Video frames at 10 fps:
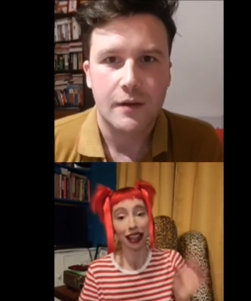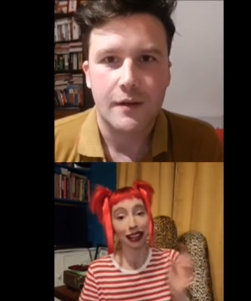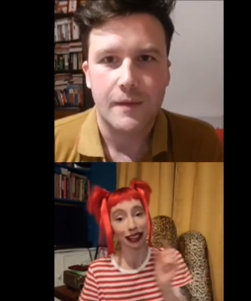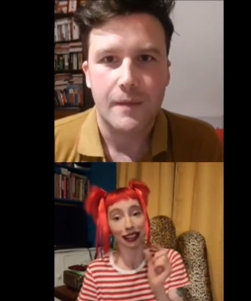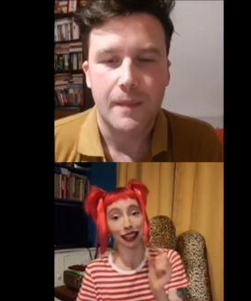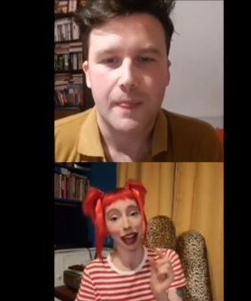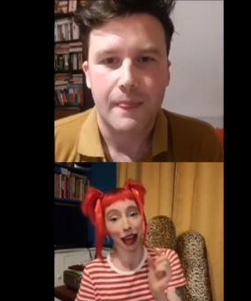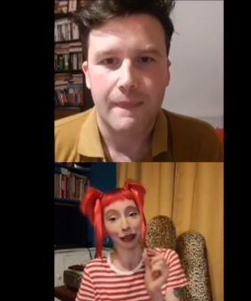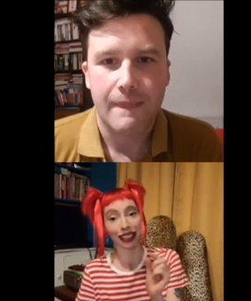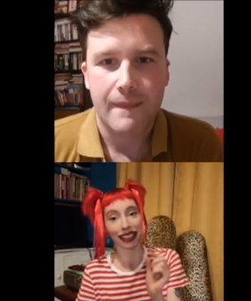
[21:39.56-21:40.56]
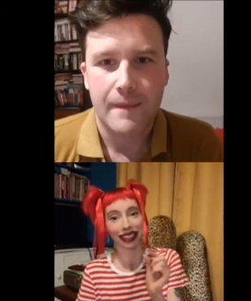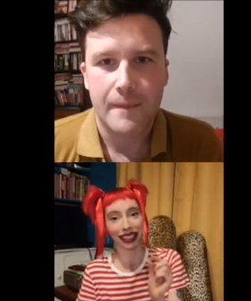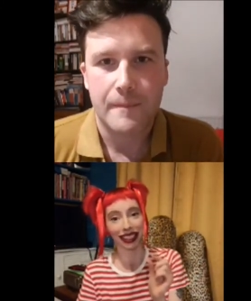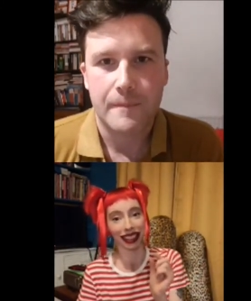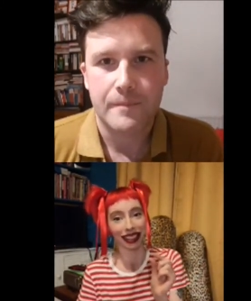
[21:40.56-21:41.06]
Speaker 1: it down into
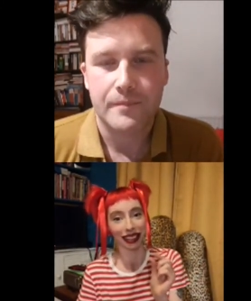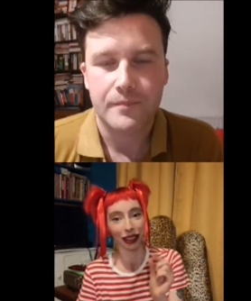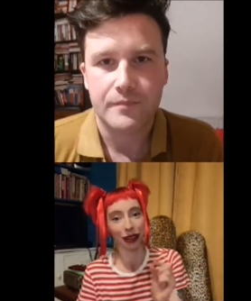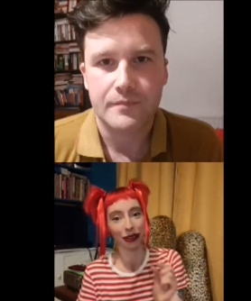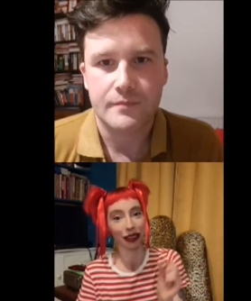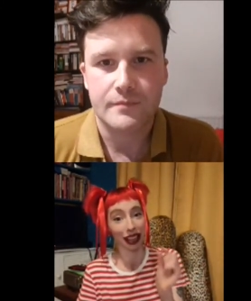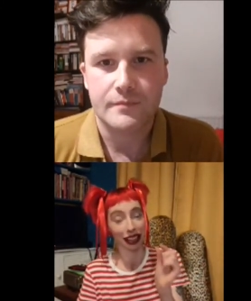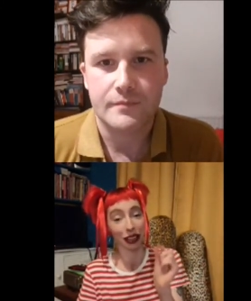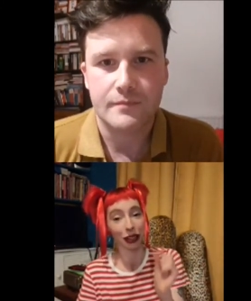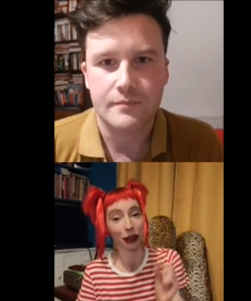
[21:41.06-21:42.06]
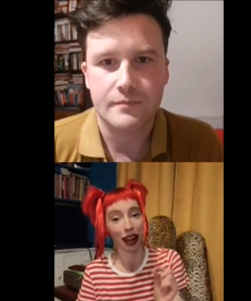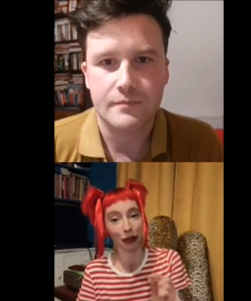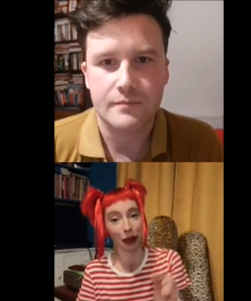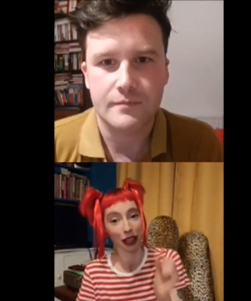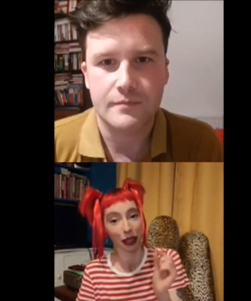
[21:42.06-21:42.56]
sort of let's interact about a
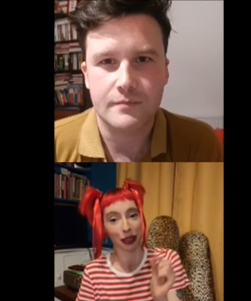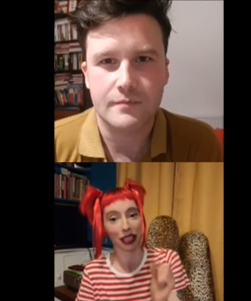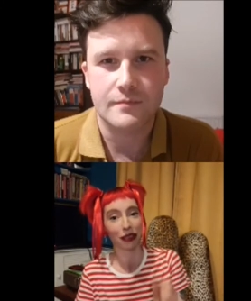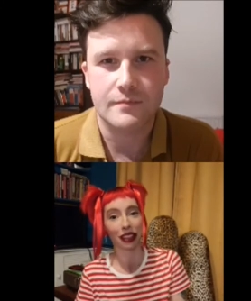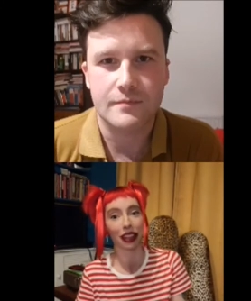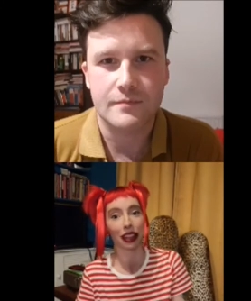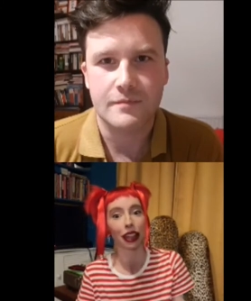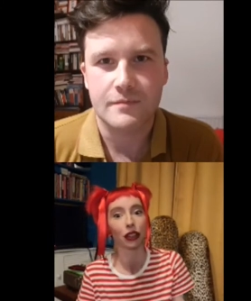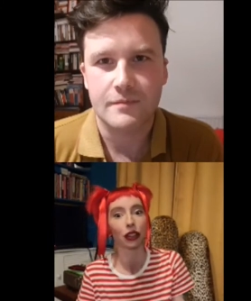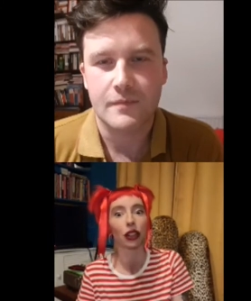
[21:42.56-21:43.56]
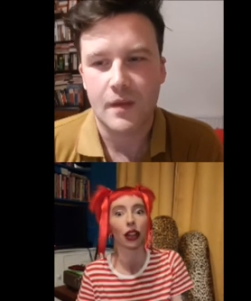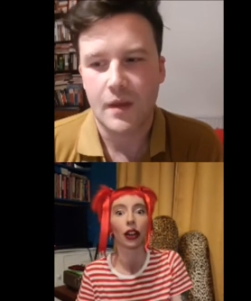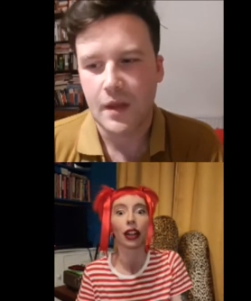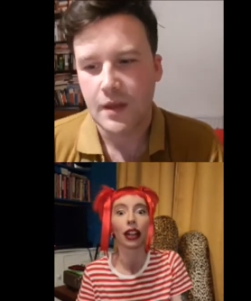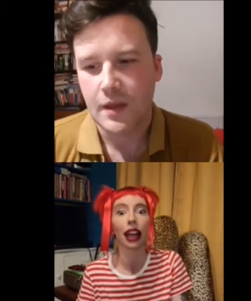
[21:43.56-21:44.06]
specific thing, and I just go,
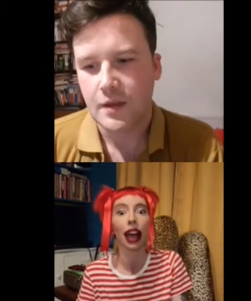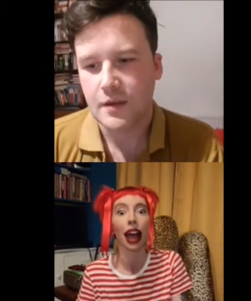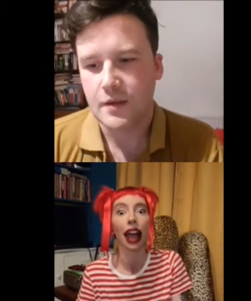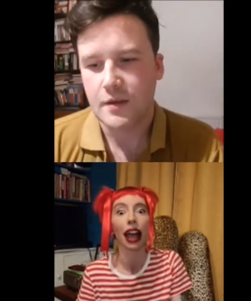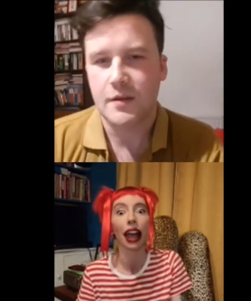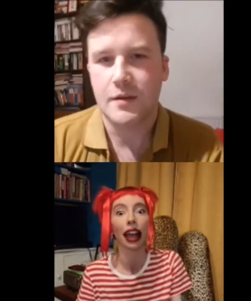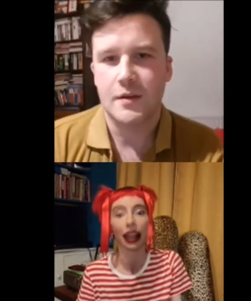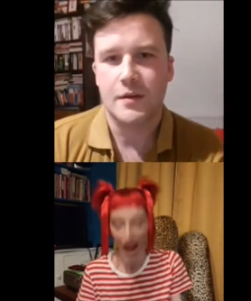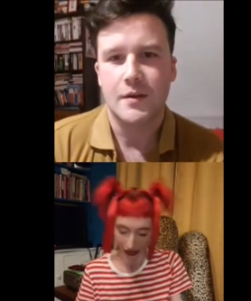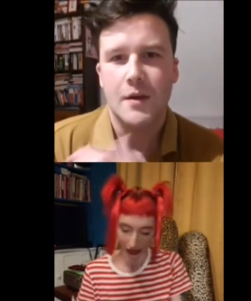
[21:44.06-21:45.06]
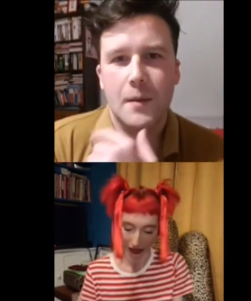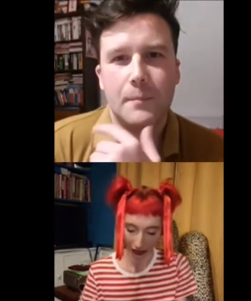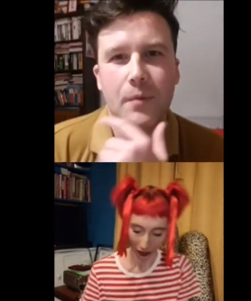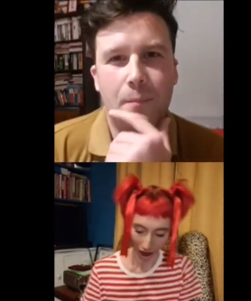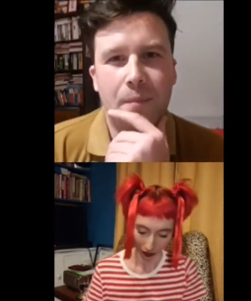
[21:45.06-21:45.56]
okay.
Speaker 2: But
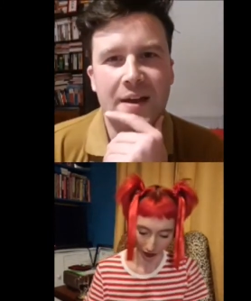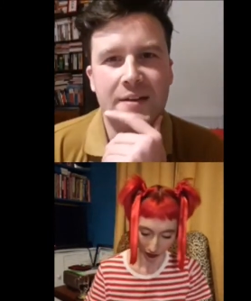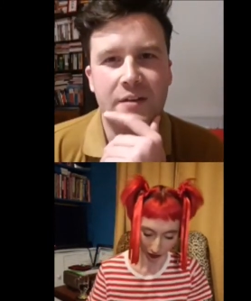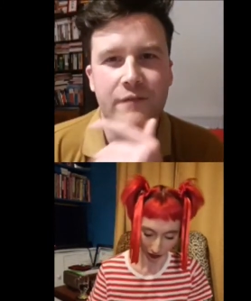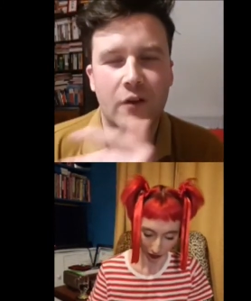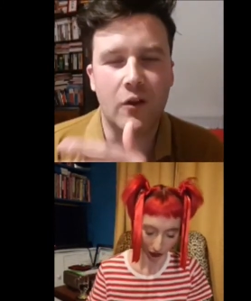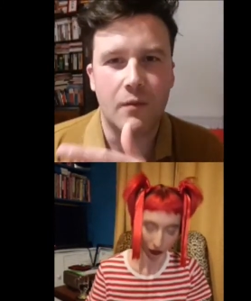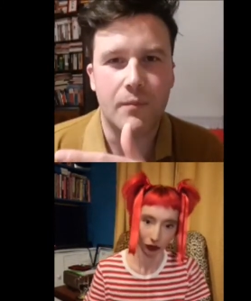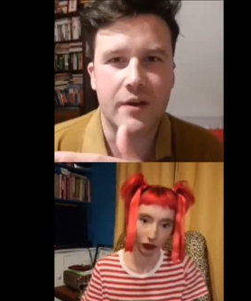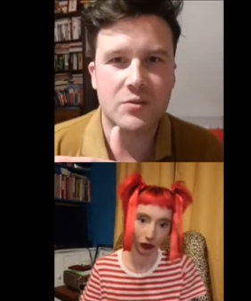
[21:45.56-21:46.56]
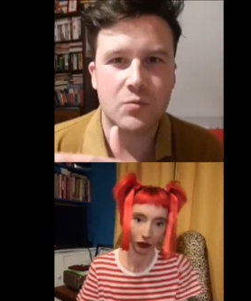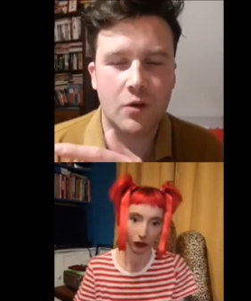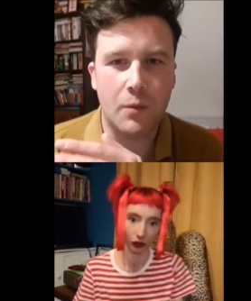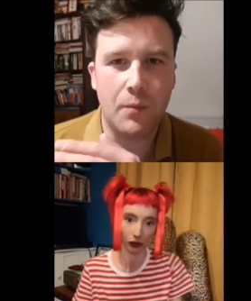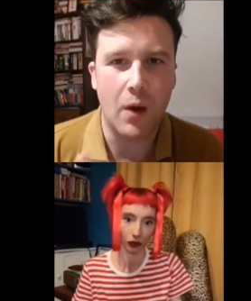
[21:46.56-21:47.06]
by default, because we're all
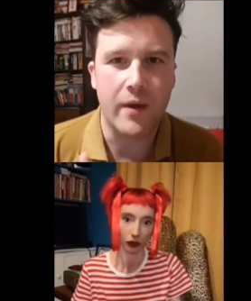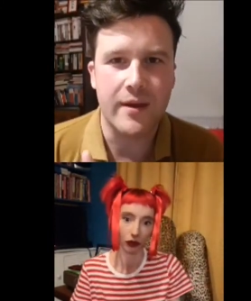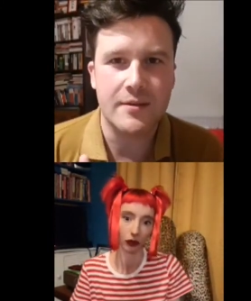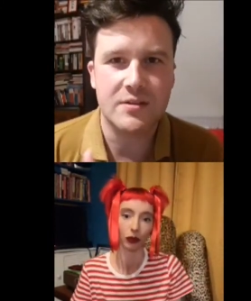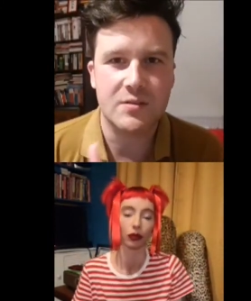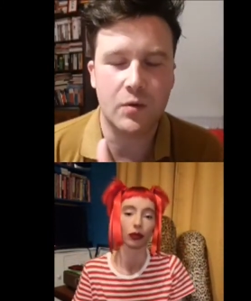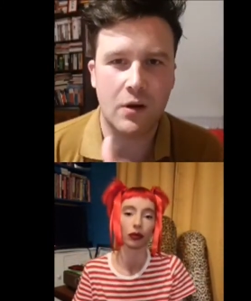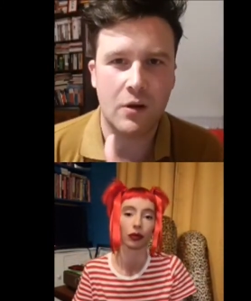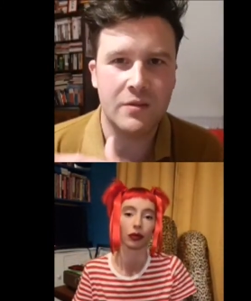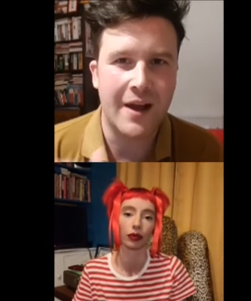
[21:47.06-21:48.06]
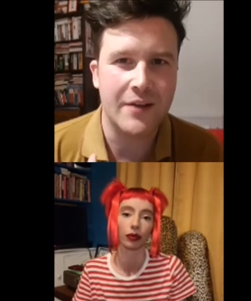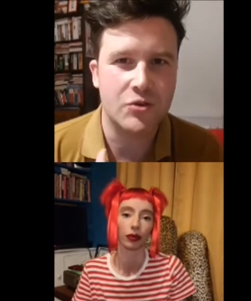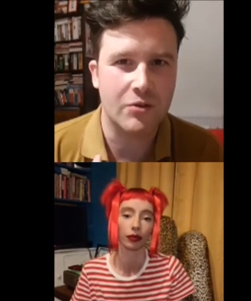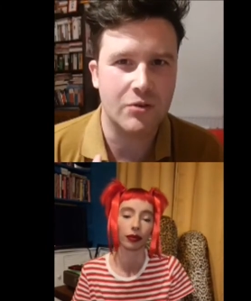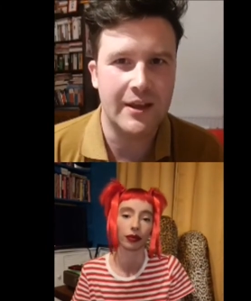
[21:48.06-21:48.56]
poets, we're all
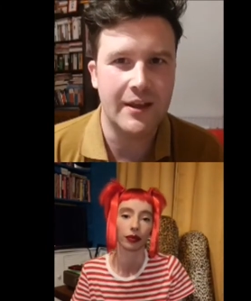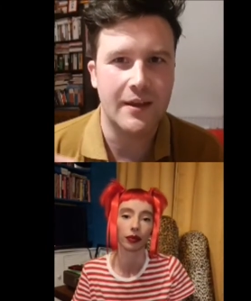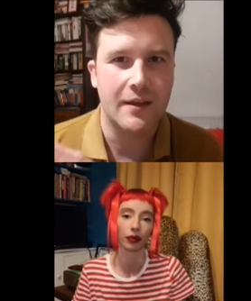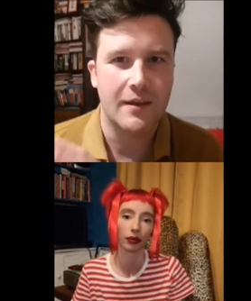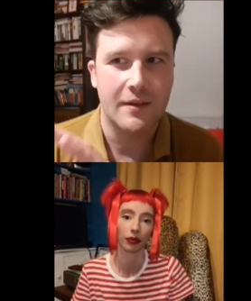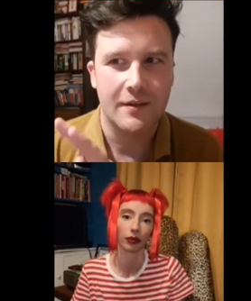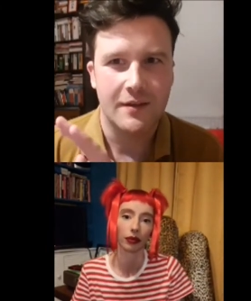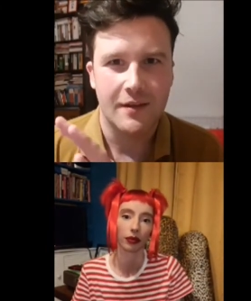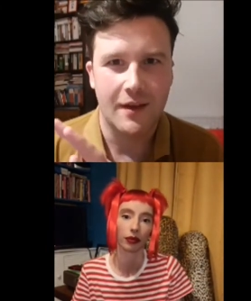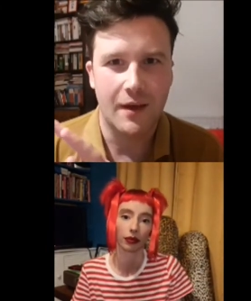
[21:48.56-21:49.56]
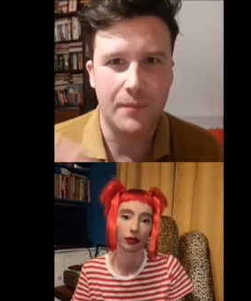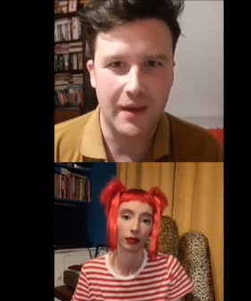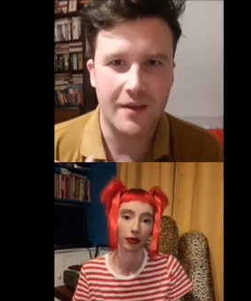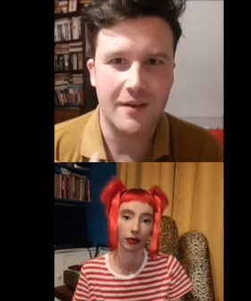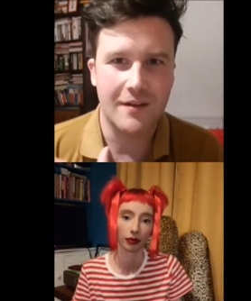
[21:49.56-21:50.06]
naturally a bit
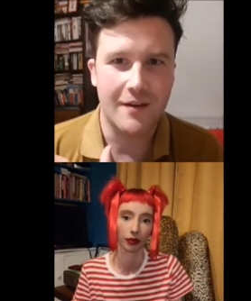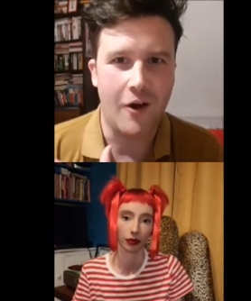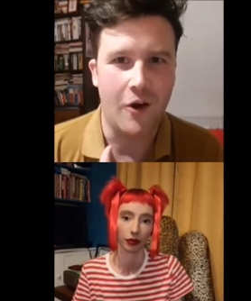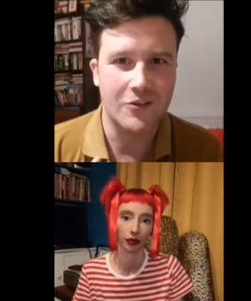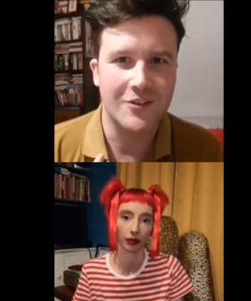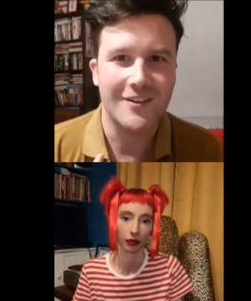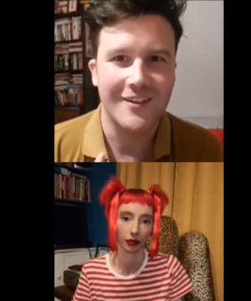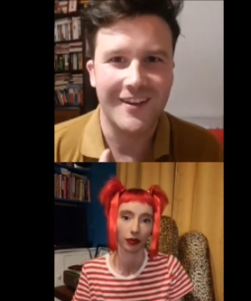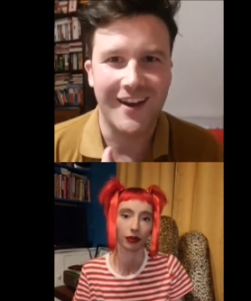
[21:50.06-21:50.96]
odd and